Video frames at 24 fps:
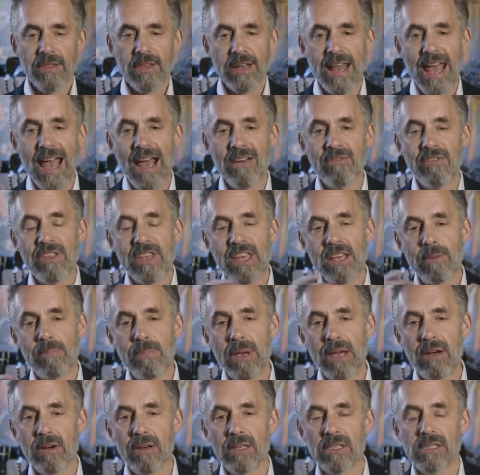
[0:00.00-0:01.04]
that have the
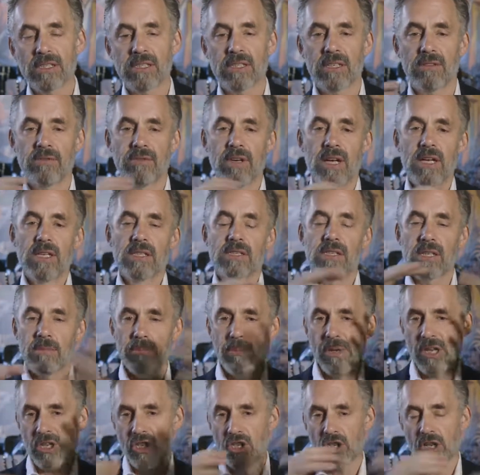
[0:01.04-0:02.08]
appearance of
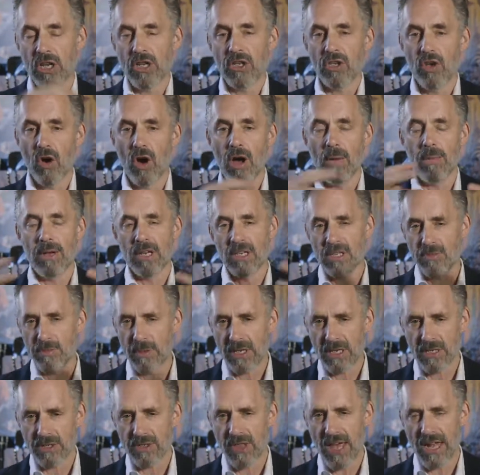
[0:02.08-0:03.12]
submission and dominance,
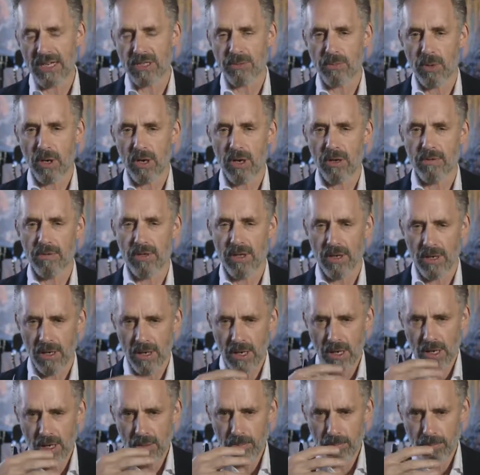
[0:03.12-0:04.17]
because that's part of the
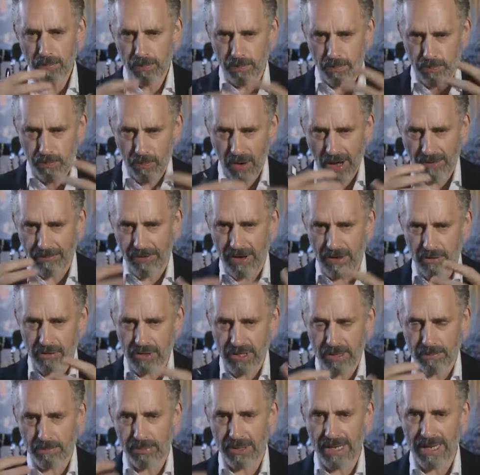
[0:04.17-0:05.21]

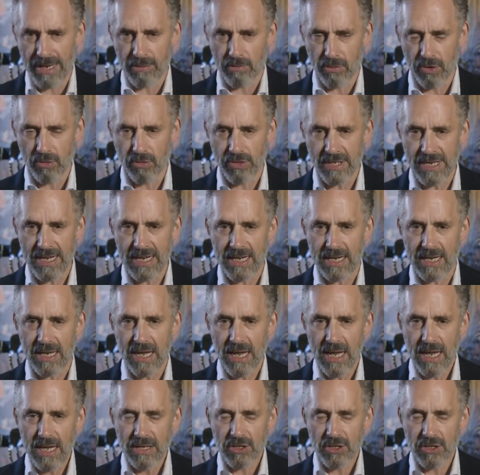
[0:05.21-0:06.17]
roughhousing play routine.